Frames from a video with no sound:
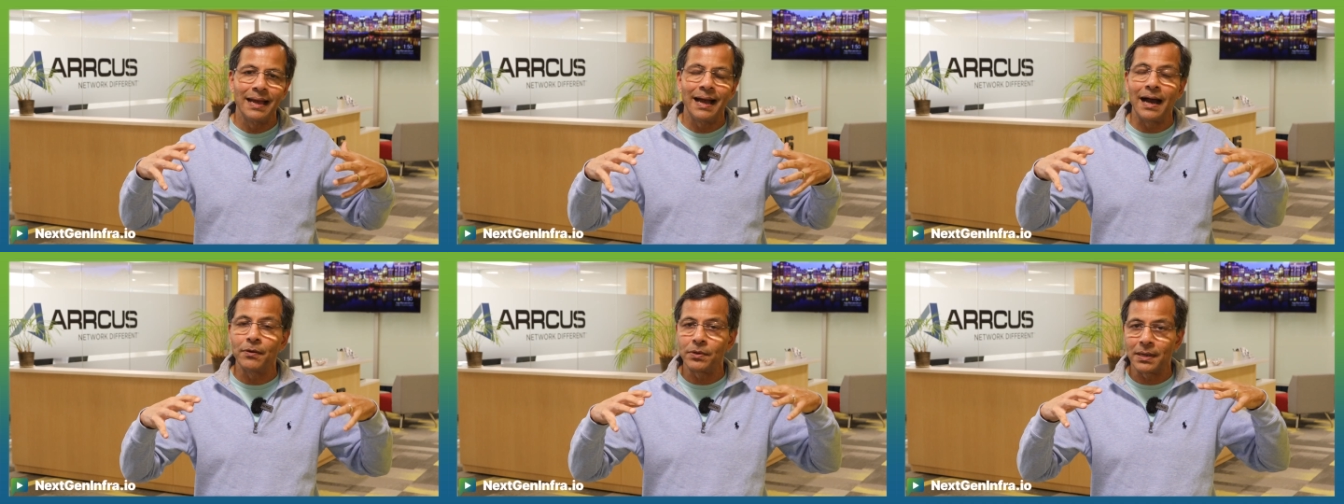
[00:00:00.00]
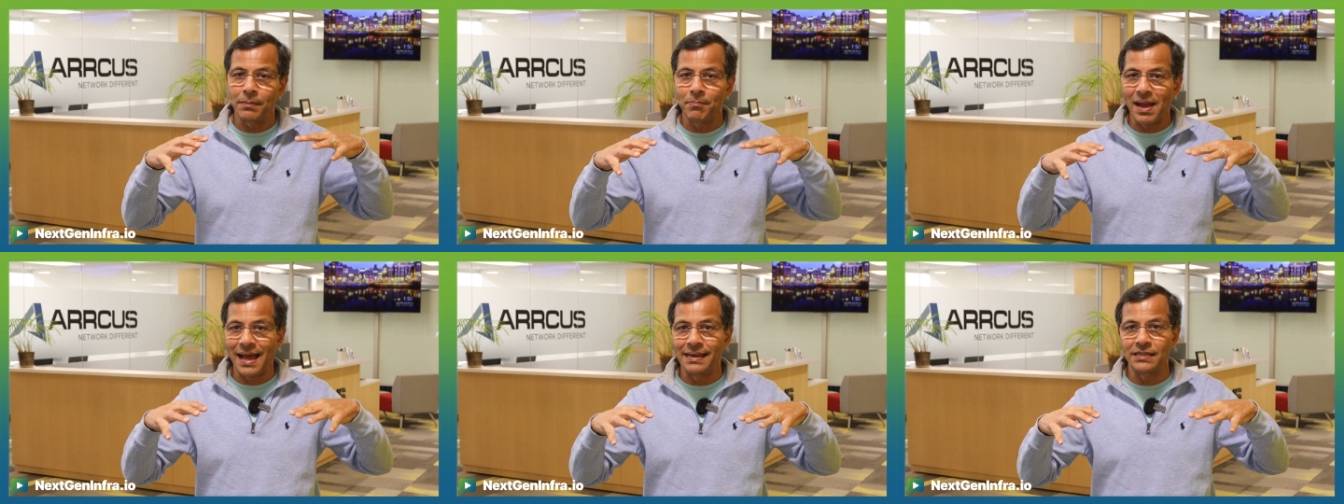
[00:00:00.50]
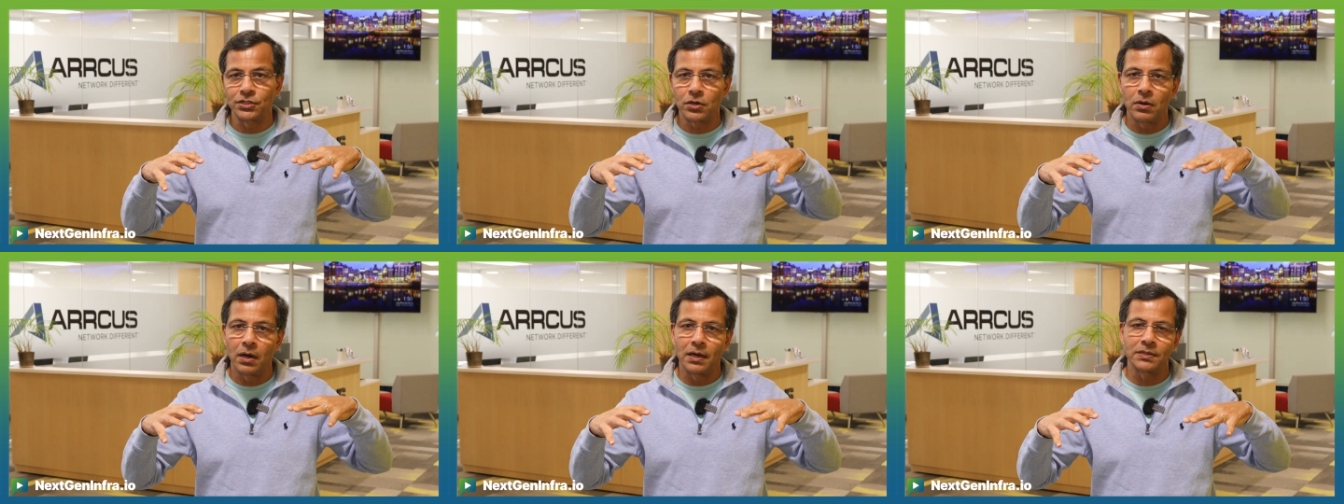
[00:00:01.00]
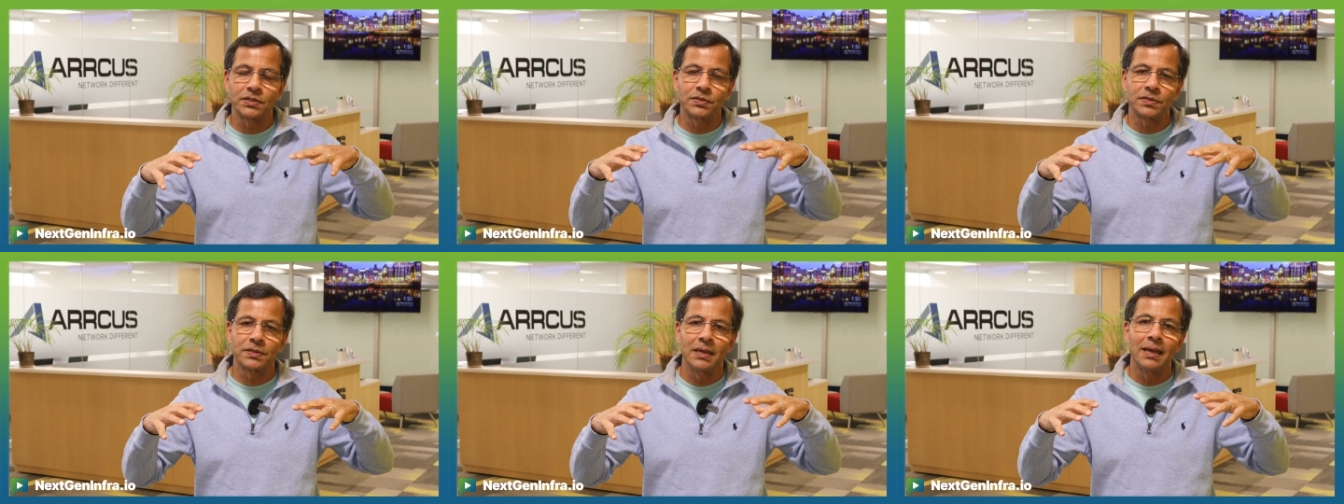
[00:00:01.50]
how you can manage
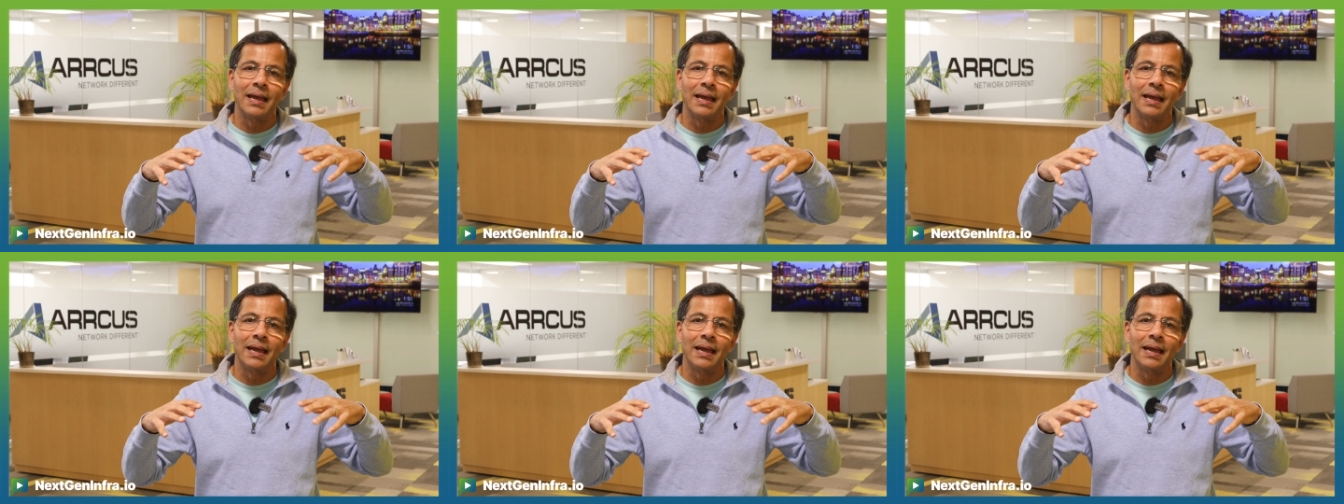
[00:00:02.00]
costs,